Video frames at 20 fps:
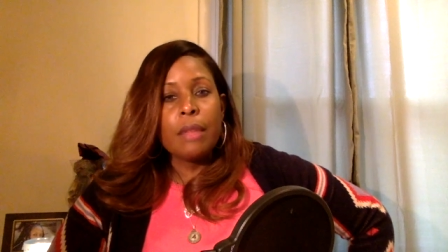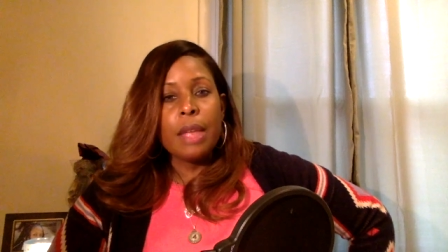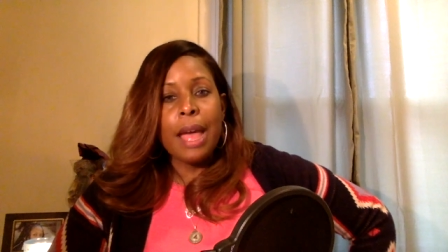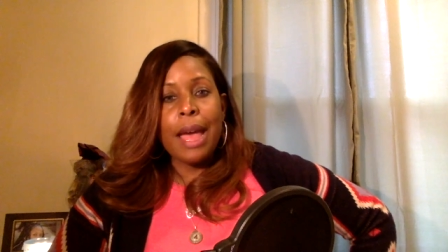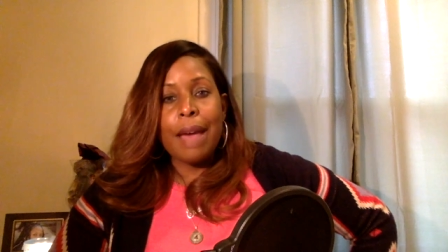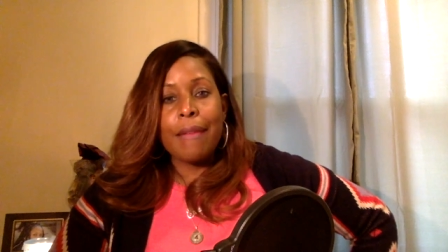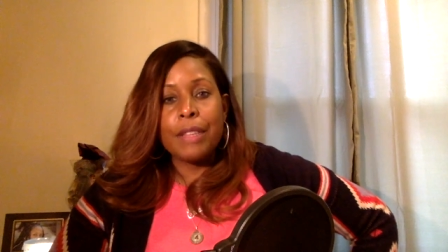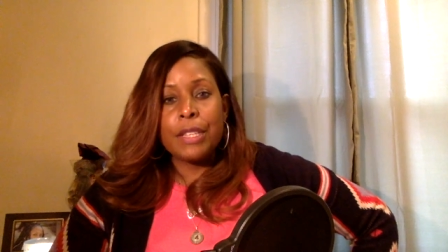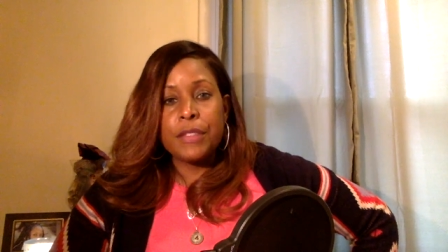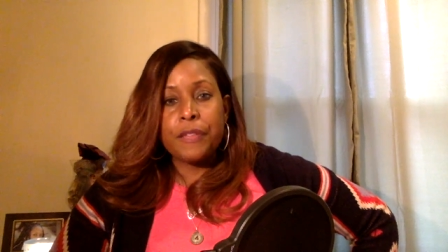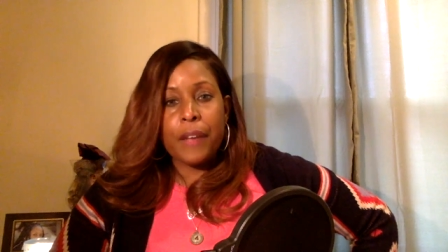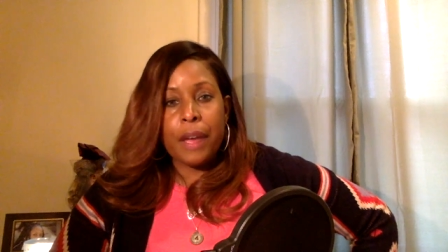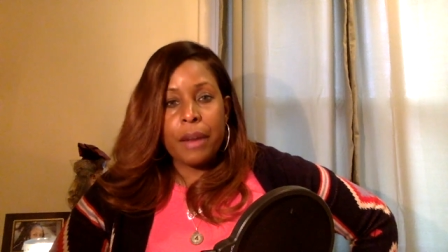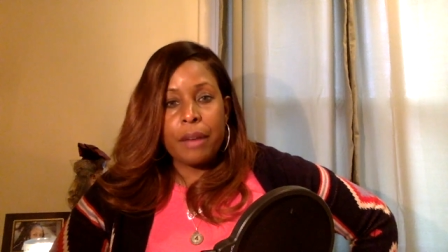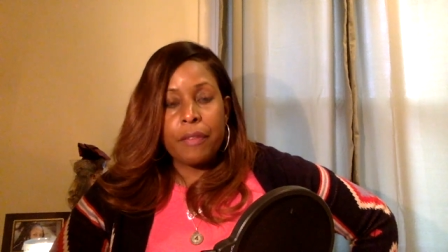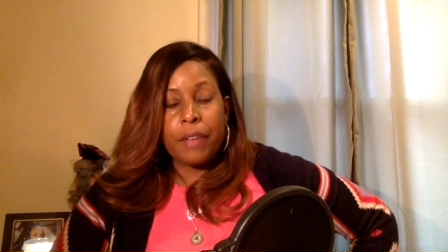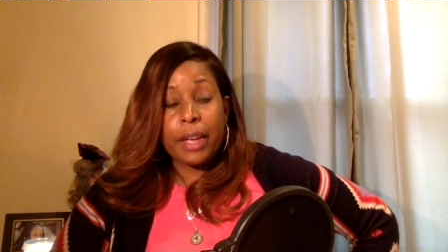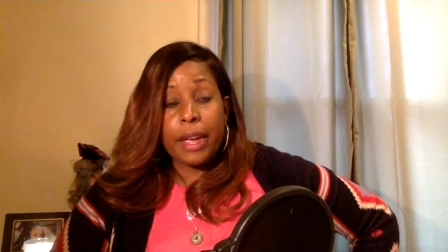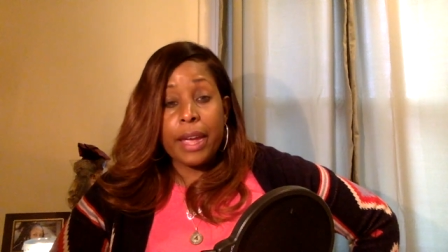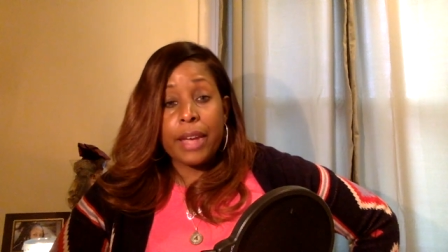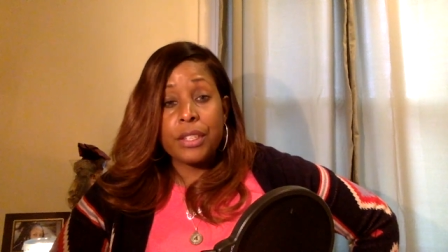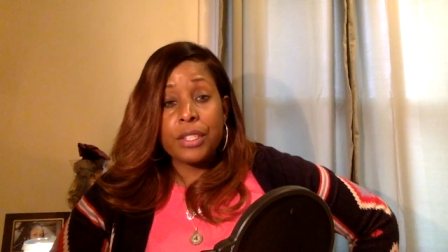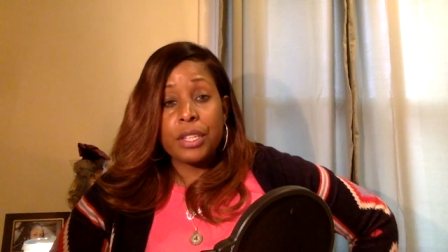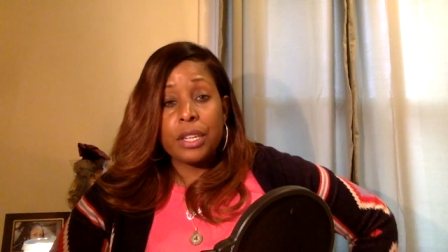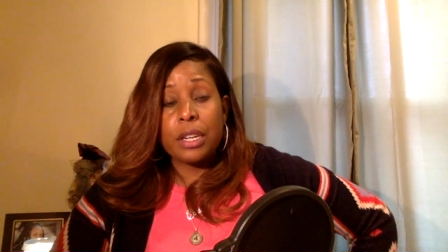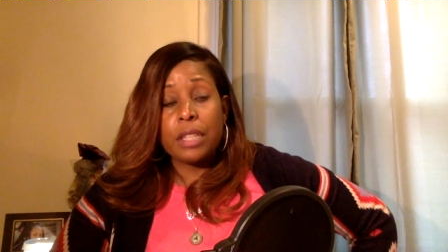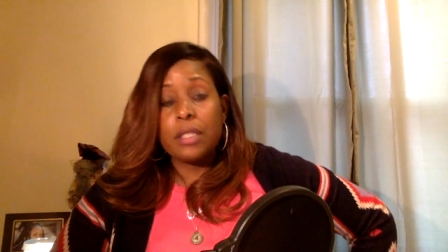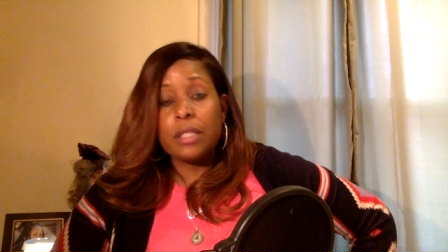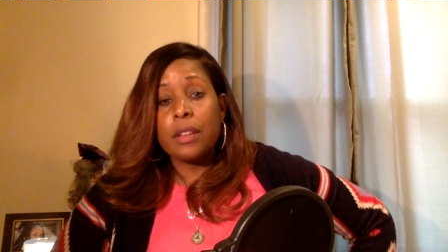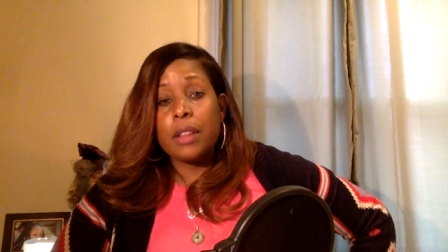have this family
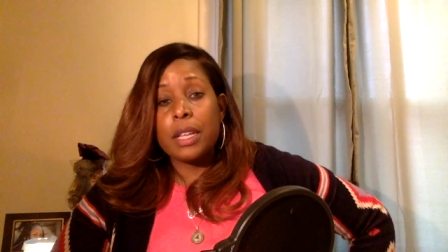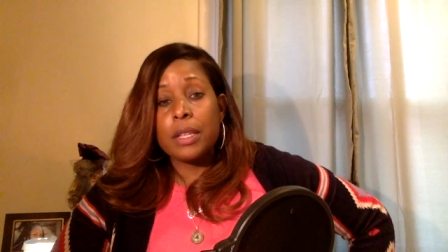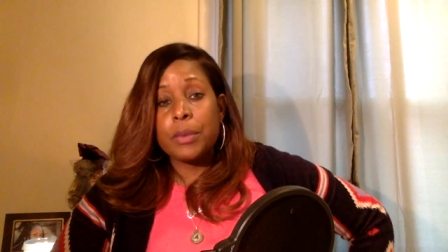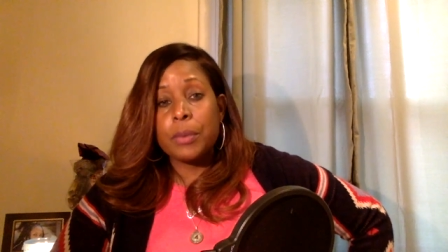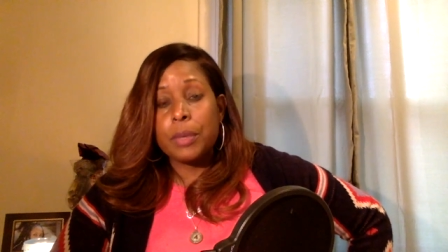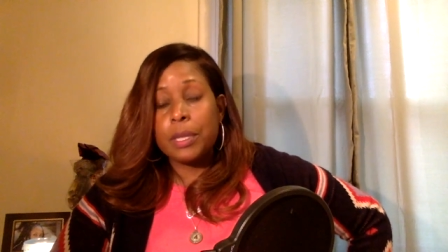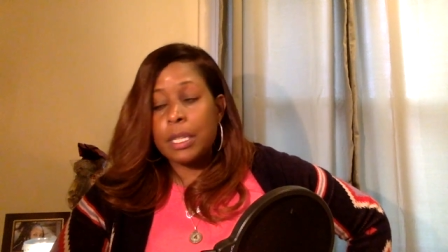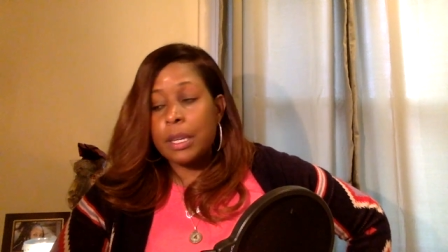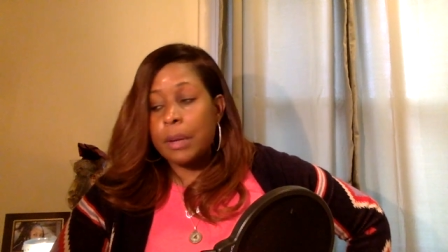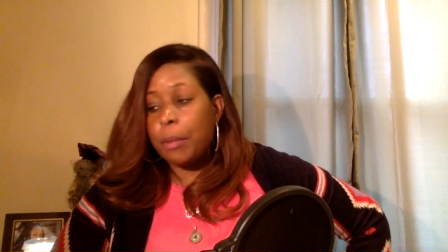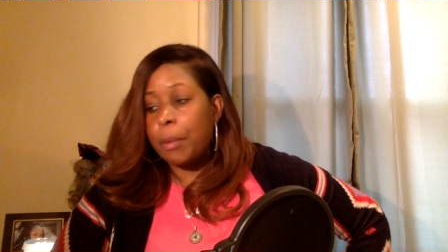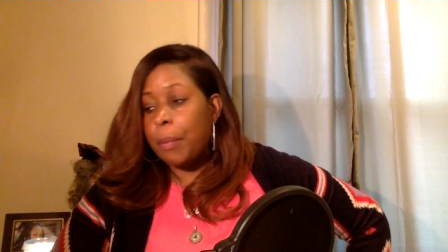vacation. And so that's what we did.